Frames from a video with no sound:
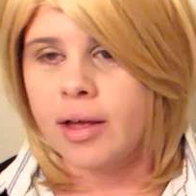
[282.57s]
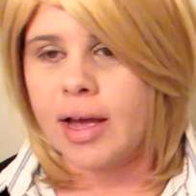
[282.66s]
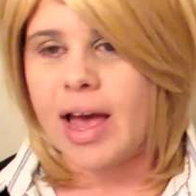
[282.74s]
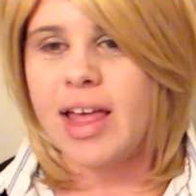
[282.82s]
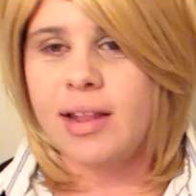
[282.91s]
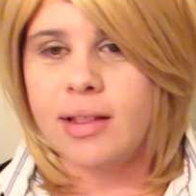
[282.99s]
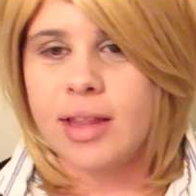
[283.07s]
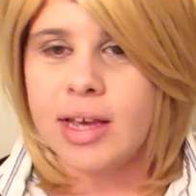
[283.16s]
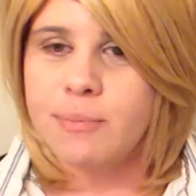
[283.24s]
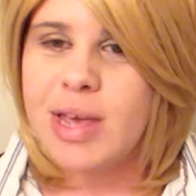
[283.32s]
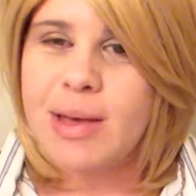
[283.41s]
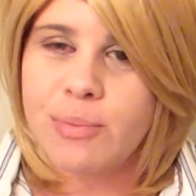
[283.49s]
And like
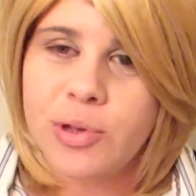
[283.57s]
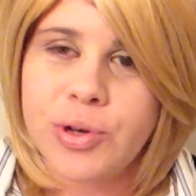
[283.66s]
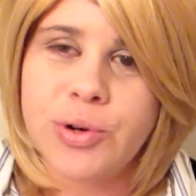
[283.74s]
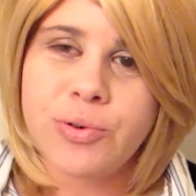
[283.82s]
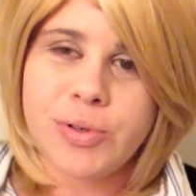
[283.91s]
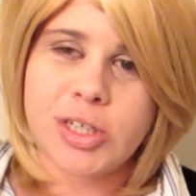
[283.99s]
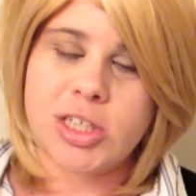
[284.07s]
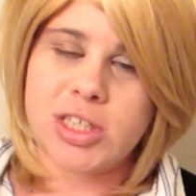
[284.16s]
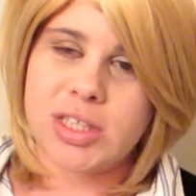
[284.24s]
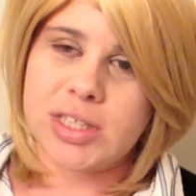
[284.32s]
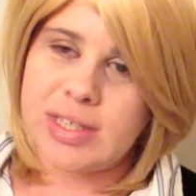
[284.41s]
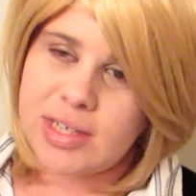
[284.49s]
people who are
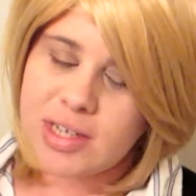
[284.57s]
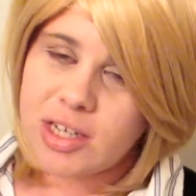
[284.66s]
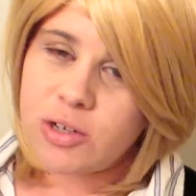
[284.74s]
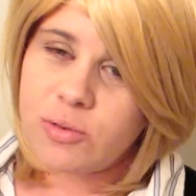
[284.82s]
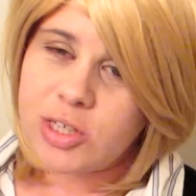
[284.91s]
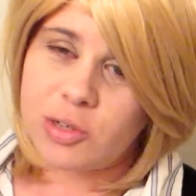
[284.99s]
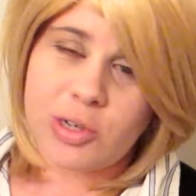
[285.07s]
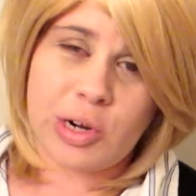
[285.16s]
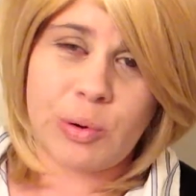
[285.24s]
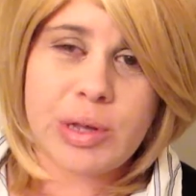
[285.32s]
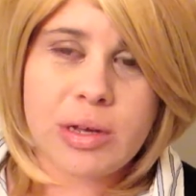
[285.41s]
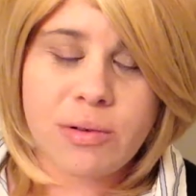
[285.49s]
just seeing you and don't
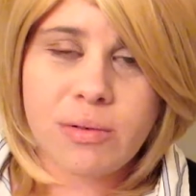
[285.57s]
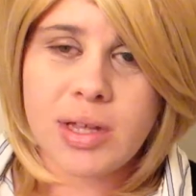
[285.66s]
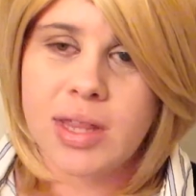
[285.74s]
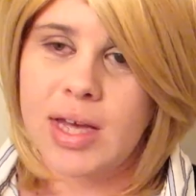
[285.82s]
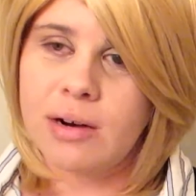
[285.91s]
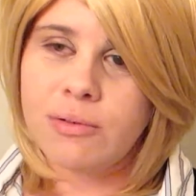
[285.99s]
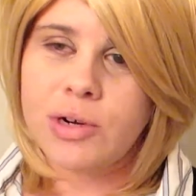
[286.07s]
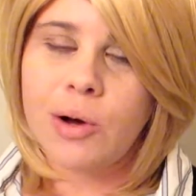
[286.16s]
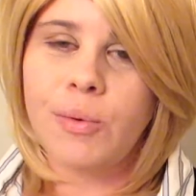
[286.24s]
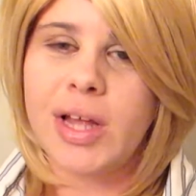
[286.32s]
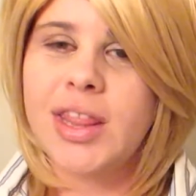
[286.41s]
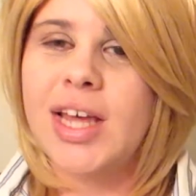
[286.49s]
know you, they don't
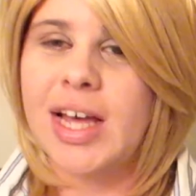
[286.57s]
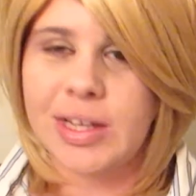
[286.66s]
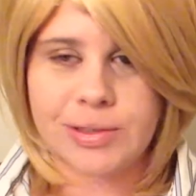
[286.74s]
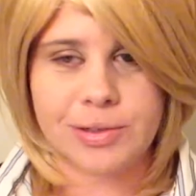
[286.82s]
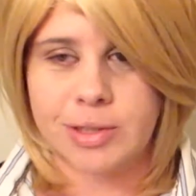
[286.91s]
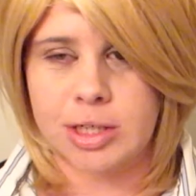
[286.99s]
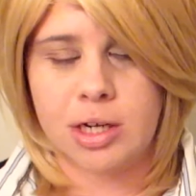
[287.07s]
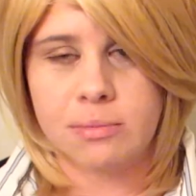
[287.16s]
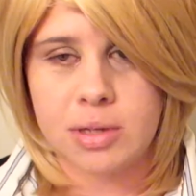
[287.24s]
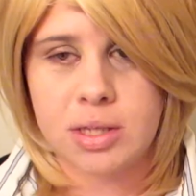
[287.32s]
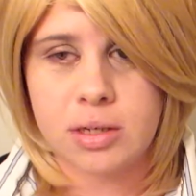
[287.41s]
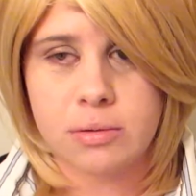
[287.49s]
know what the hell's going on
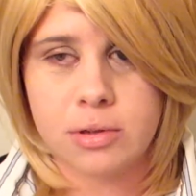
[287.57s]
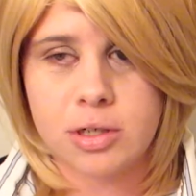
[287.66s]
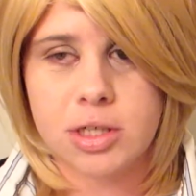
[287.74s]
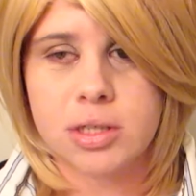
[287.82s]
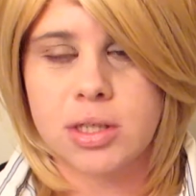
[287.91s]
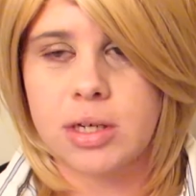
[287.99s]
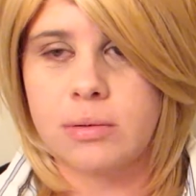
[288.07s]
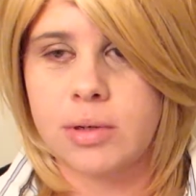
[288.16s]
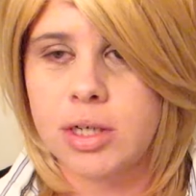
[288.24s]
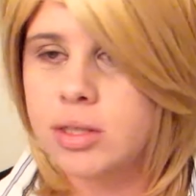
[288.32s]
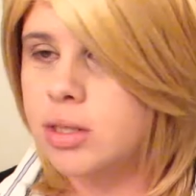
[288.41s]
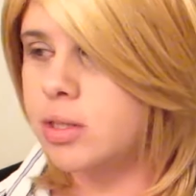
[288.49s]
with you. They're just like, what
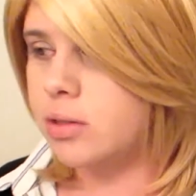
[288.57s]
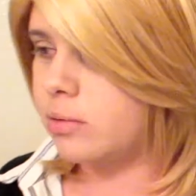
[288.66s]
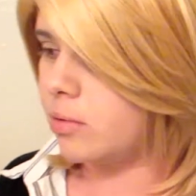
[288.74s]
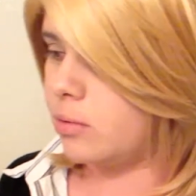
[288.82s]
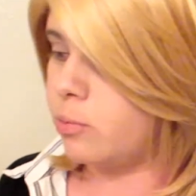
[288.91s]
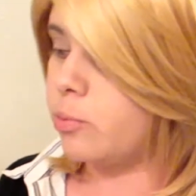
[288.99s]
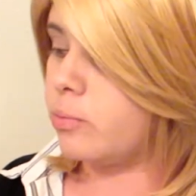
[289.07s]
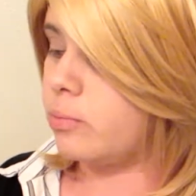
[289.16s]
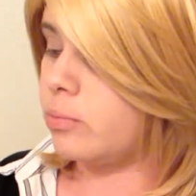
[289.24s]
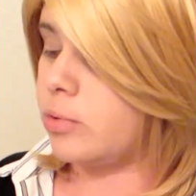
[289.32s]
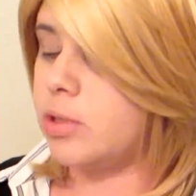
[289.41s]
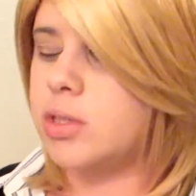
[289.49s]
is
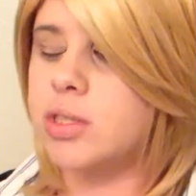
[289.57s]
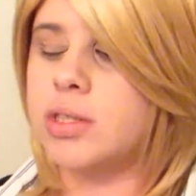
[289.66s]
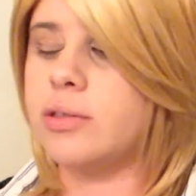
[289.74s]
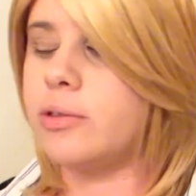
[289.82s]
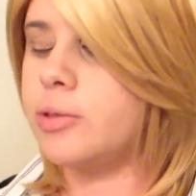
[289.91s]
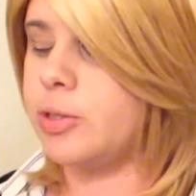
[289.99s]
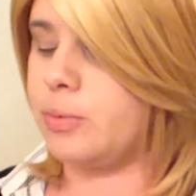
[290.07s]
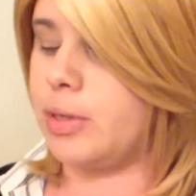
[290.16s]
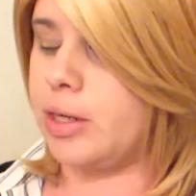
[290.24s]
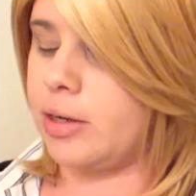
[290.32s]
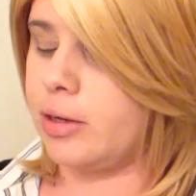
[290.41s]
this girl doing?